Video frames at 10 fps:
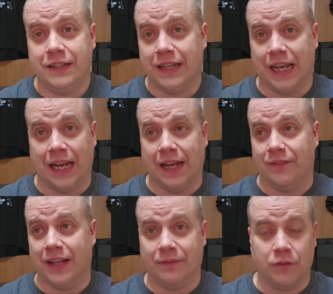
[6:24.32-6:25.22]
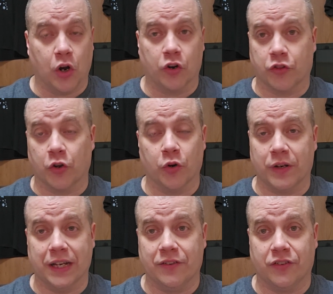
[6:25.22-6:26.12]
And that Arthur
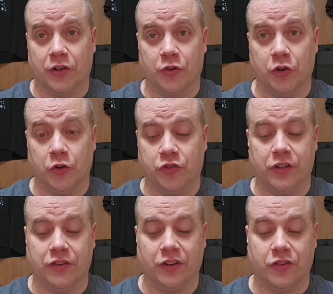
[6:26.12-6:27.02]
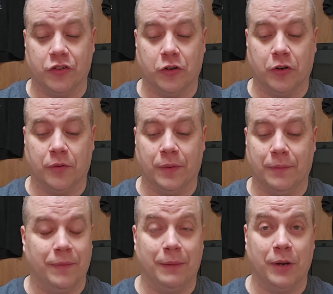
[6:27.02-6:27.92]
gets introduced, and he says,
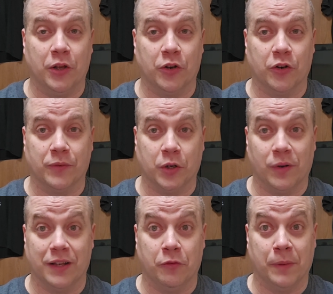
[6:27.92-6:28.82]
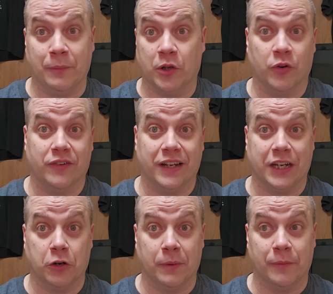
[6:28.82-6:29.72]
my mother, I live with my mother, I take
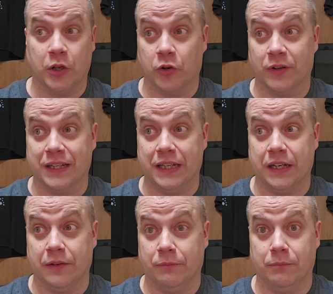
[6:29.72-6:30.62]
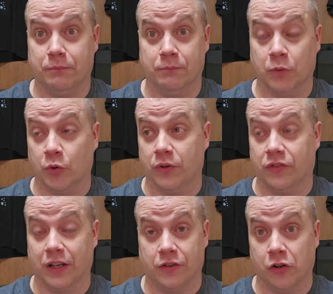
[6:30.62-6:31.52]
care of my mother, and
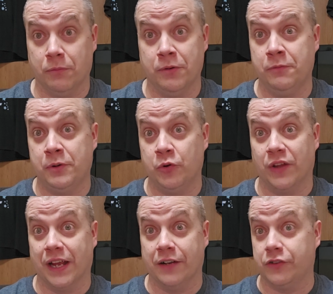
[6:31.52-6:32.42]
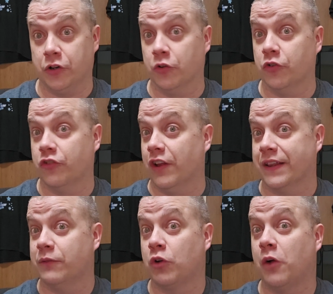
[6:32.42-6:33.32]
Murray's like, don't poo-poo that, there's
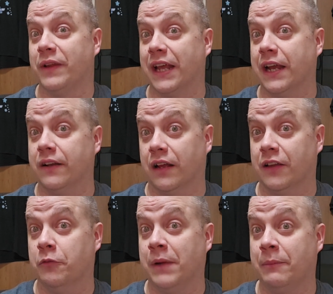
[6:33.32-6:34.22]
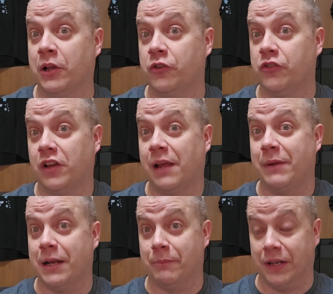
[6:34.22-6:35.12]
nothing wrong with that, I live with my mother until I
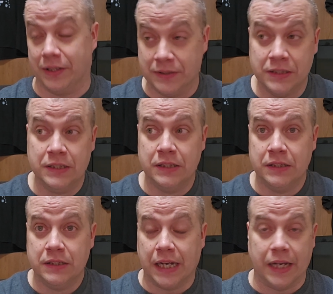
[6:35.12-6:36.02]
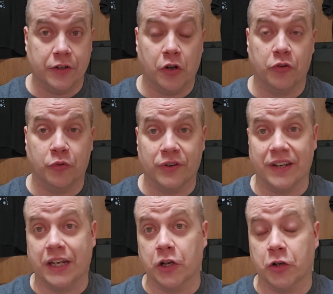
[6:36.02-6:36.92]
made it big, and you always want to
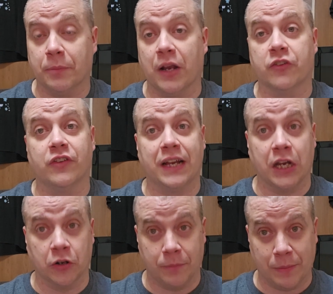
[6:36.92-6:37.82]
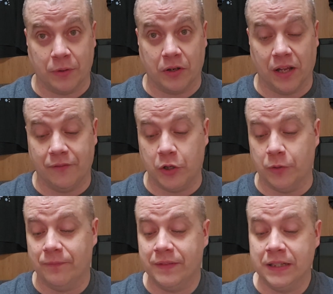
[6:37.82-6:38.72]
take care of your parents, take care of the people that love you,